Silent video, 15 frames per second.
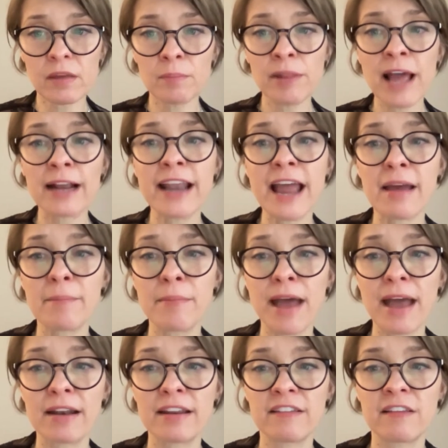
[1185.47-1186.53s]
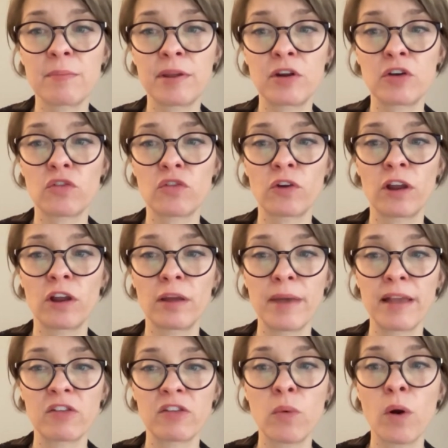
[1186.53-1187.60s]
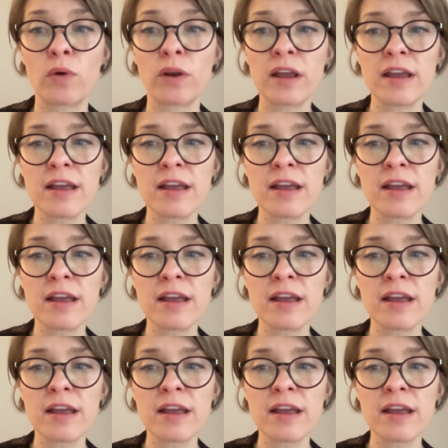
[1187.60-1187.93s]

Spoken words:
Black madness appears for him as, quote,